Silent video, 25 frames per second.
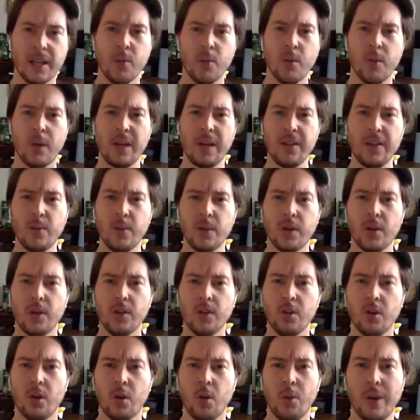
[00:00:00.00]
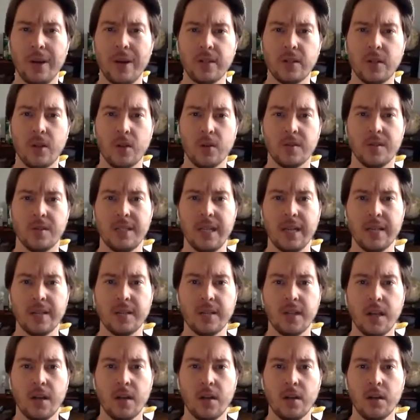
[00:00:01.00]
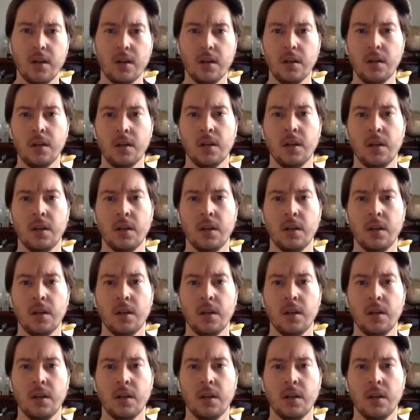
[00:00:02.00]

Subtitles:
I think we called you our West Coast desk editor.